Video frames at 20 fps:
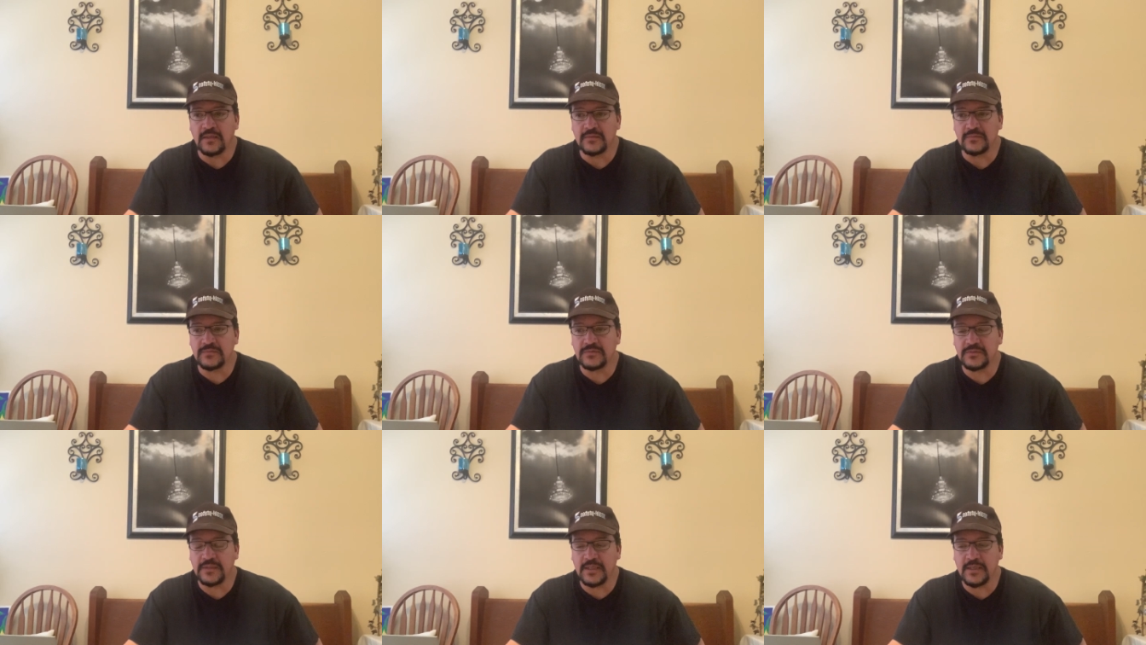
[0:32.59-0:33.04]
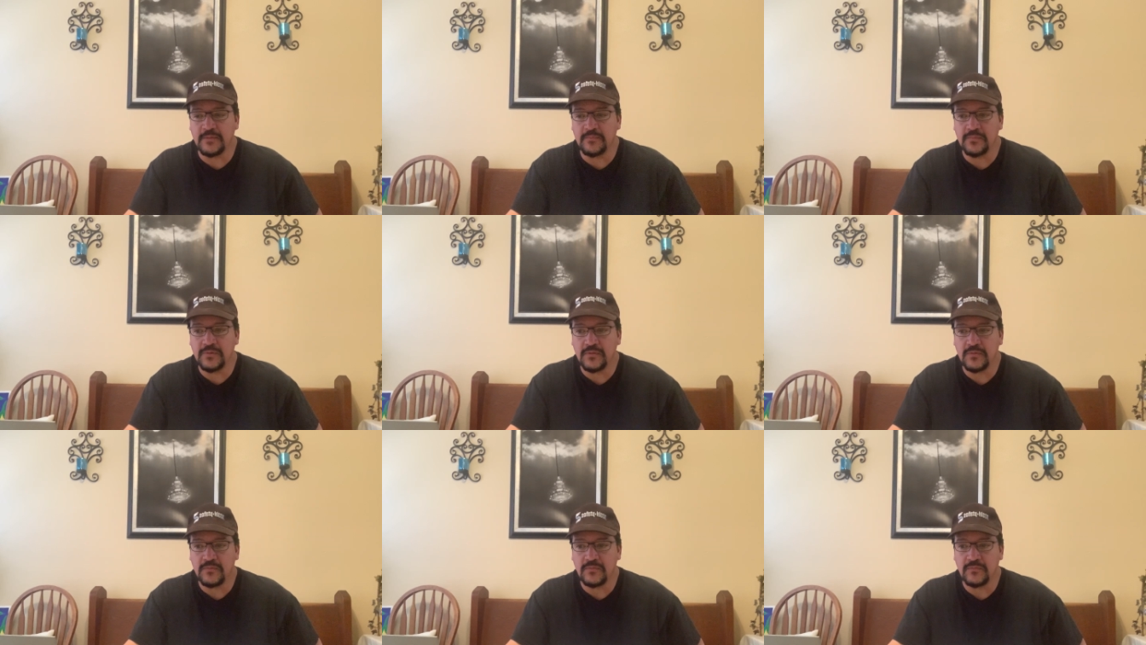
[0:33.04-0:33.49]
set up
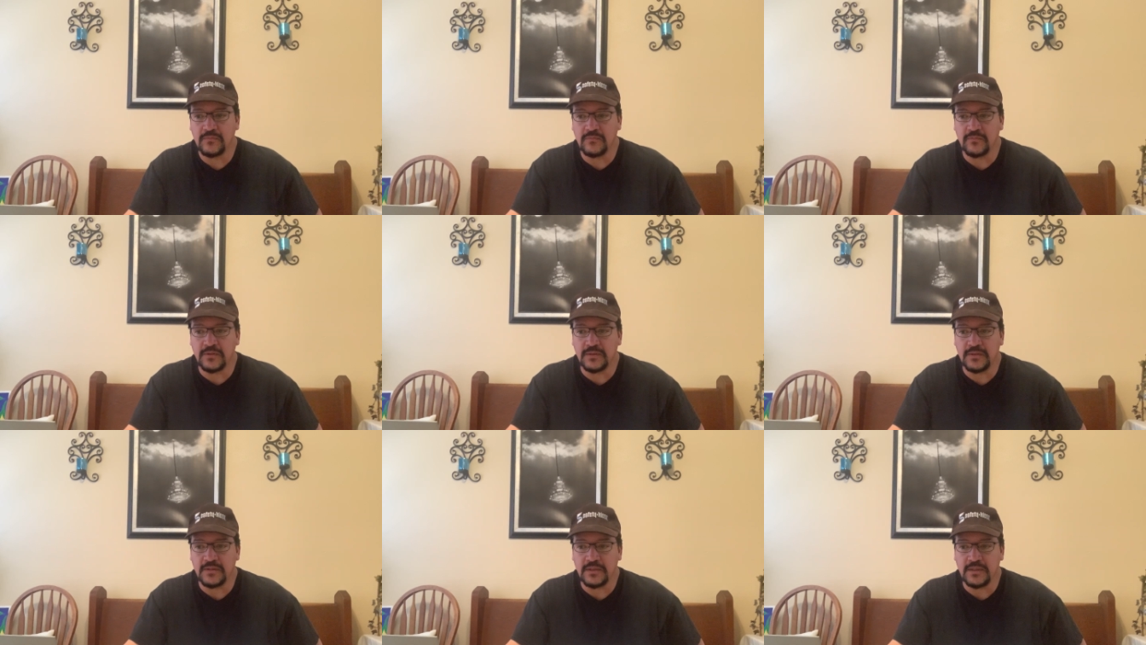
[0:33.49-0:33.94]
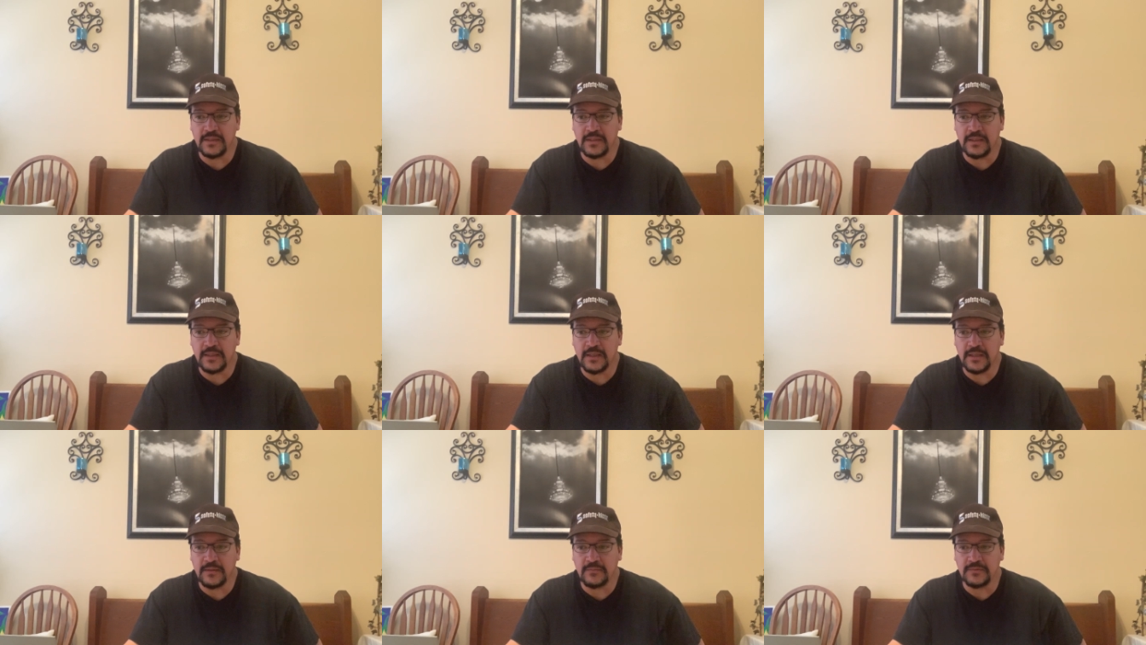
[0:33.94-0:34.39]
with
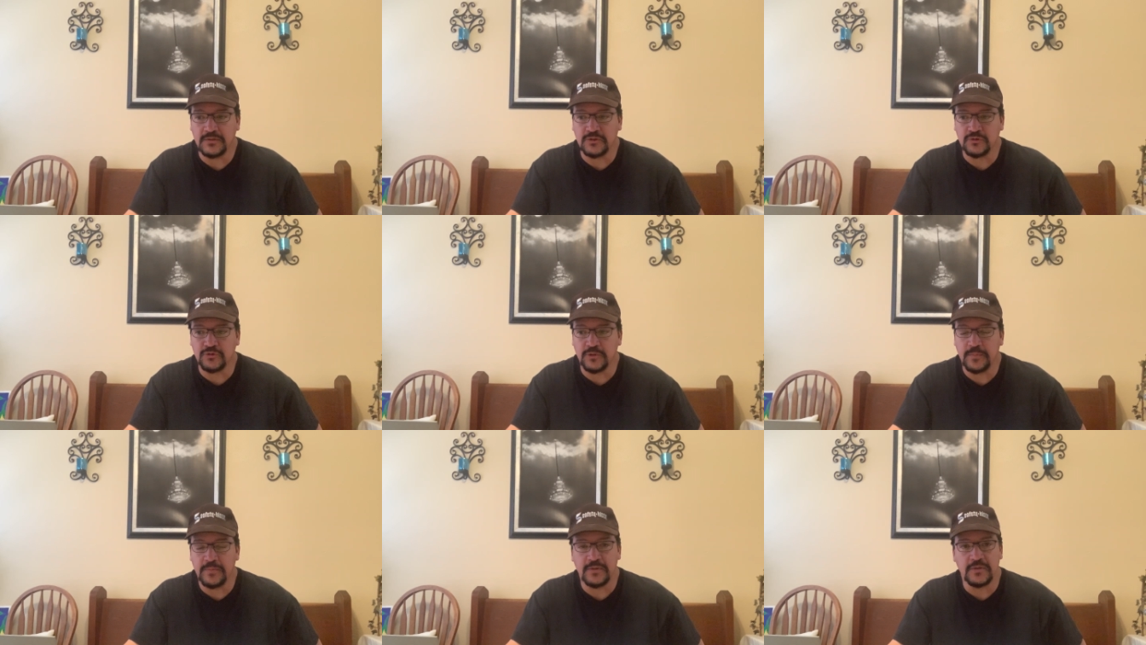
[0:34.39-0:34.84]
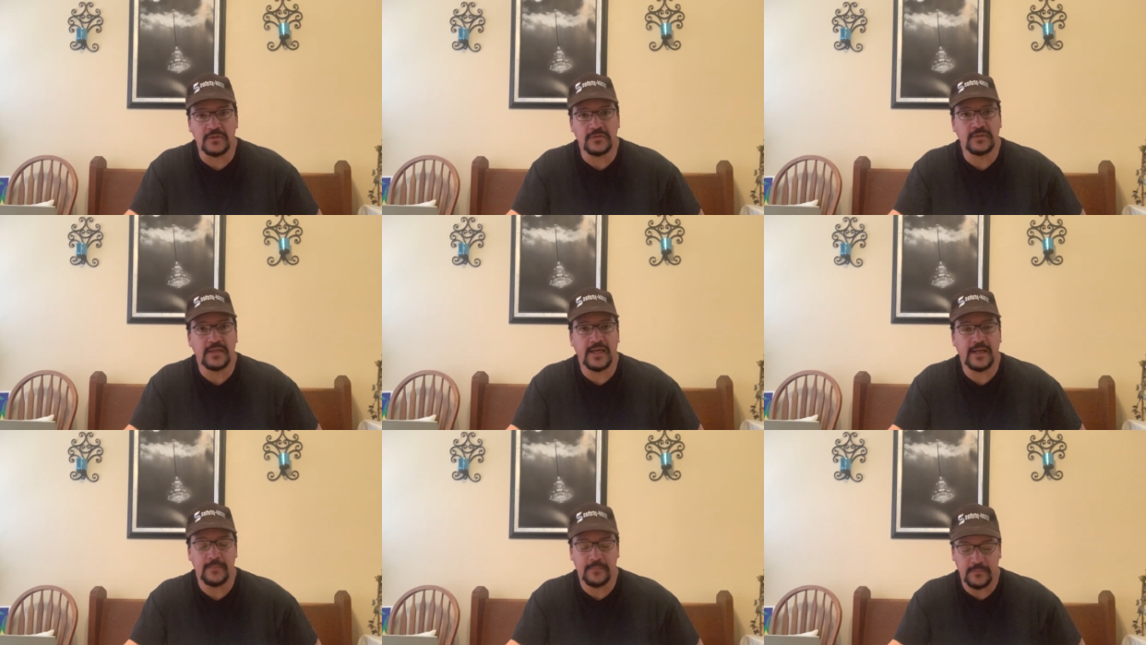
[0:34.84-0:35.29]
the distributor
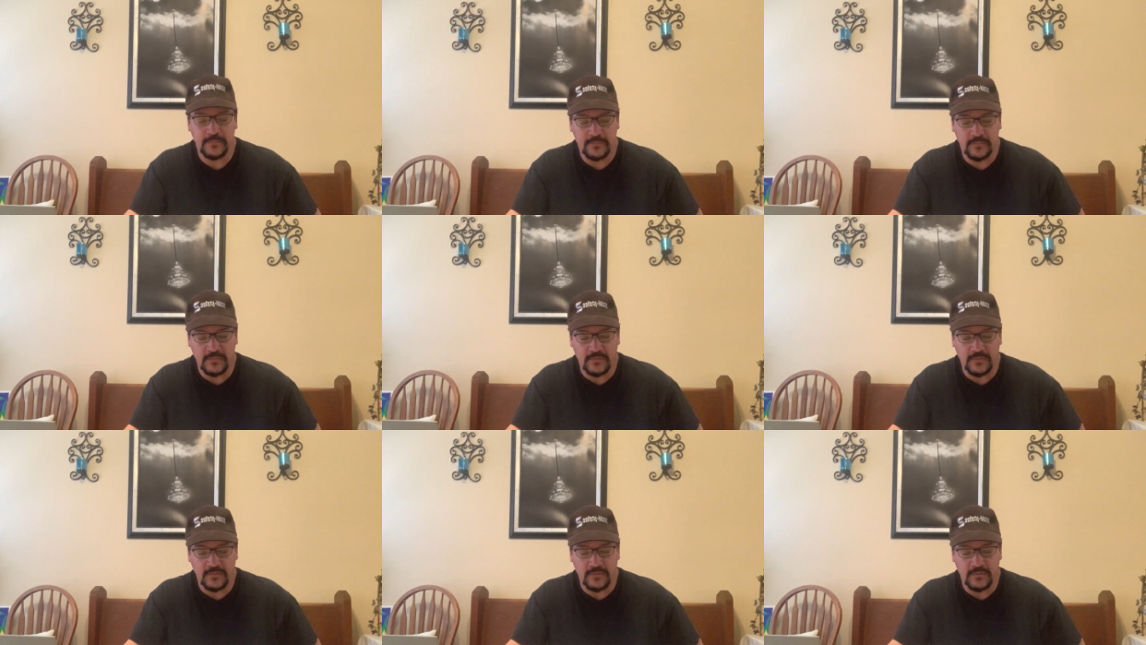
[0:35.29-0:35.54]
type,